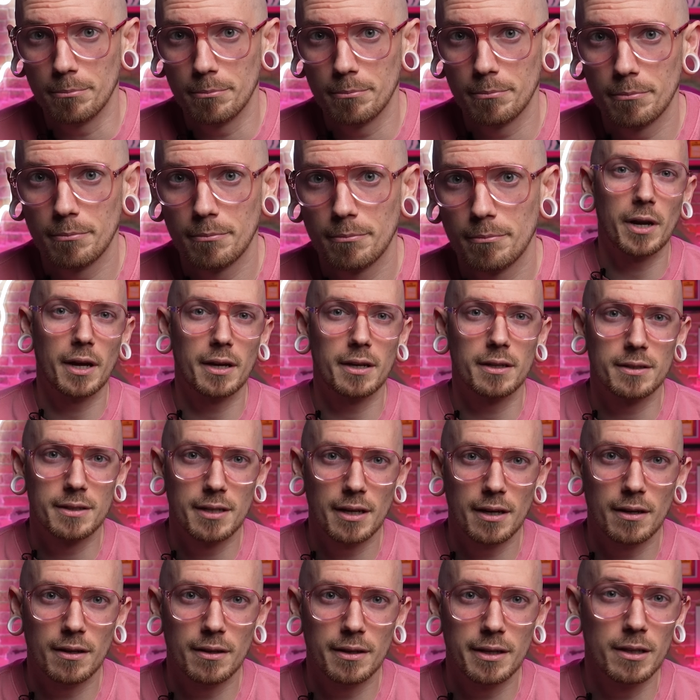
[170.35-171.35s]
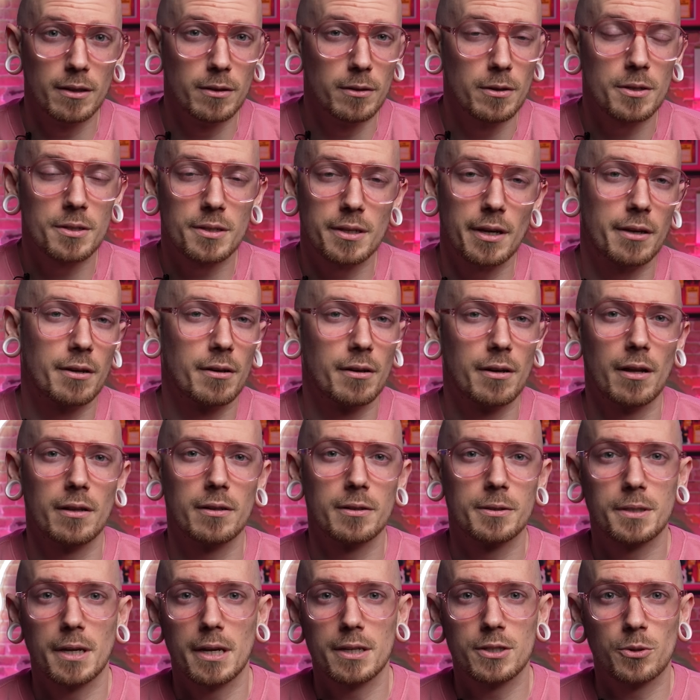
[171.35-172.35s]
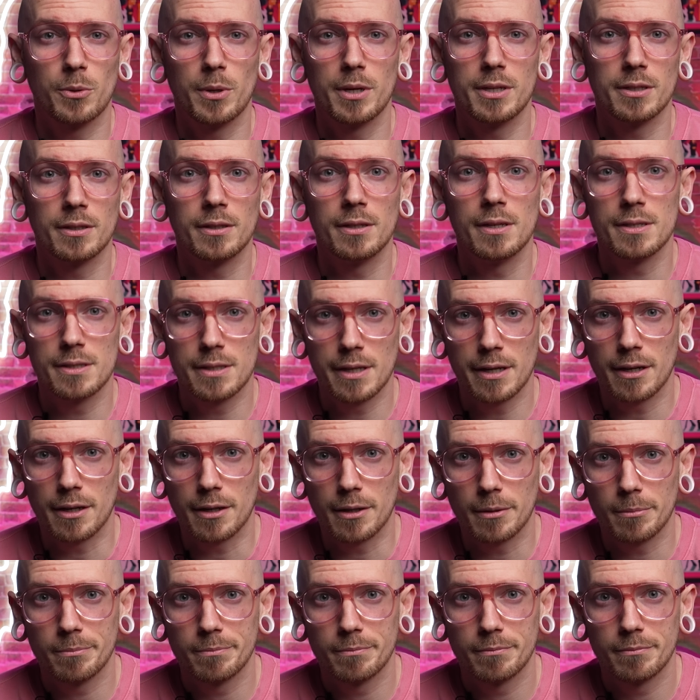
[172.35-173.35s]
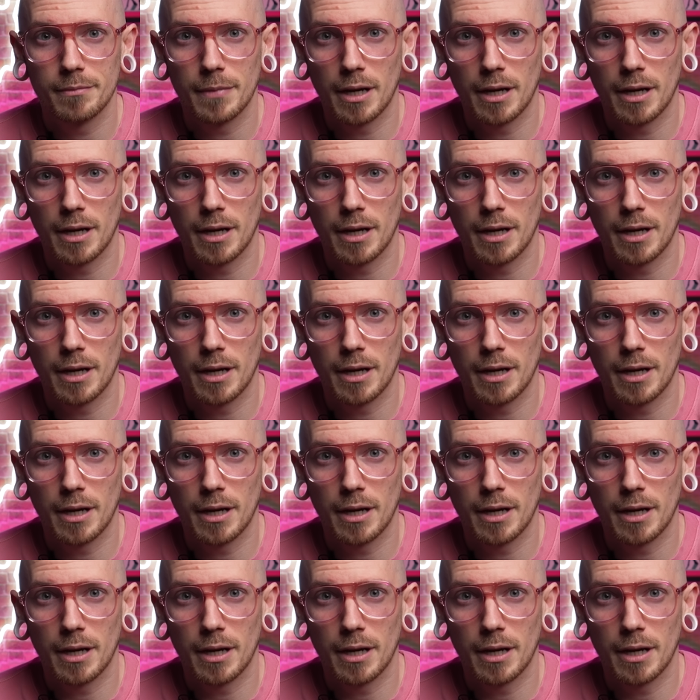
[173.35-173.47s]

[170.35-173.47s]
But from what I can tell, it looks like your color saturation is there,